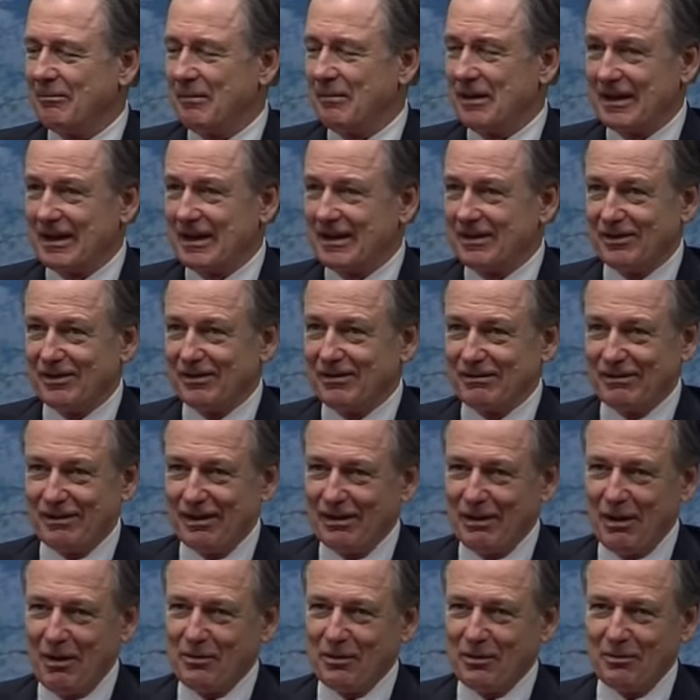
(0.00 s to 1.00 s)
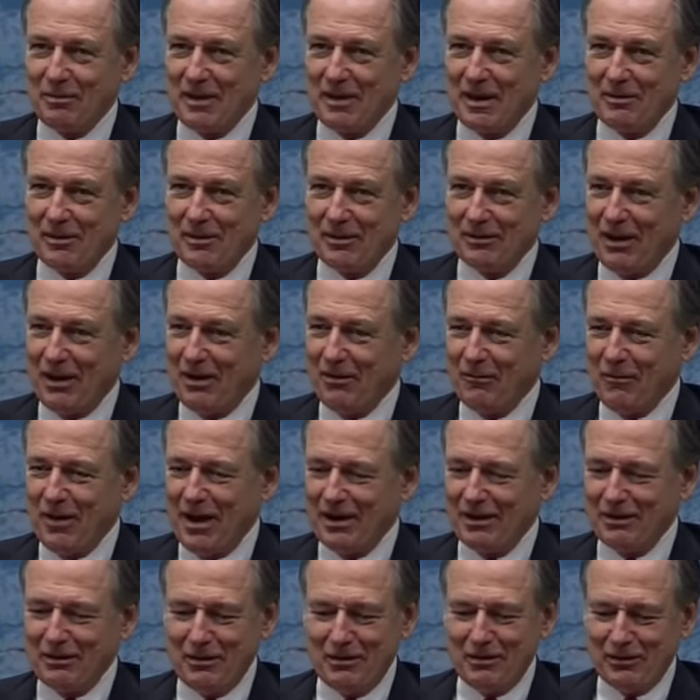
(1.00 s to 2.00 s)
because the local people don't
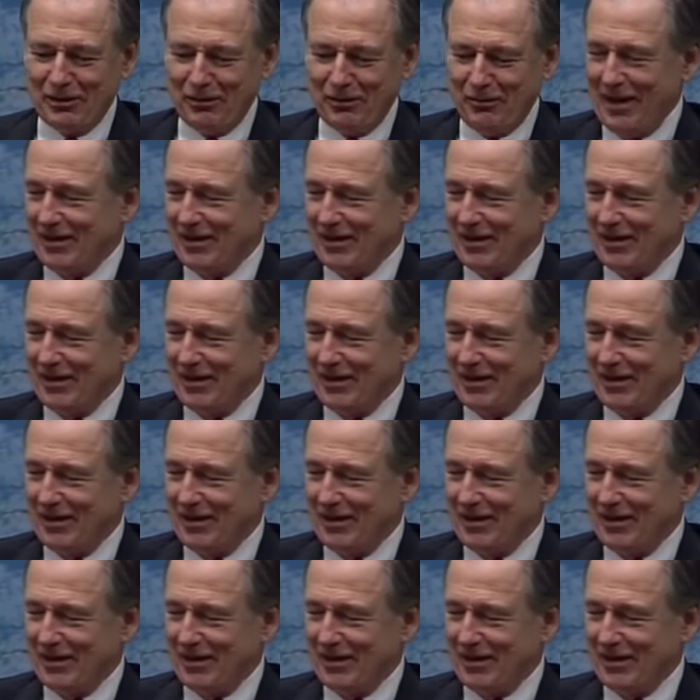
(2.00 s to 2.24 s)
want a nuclear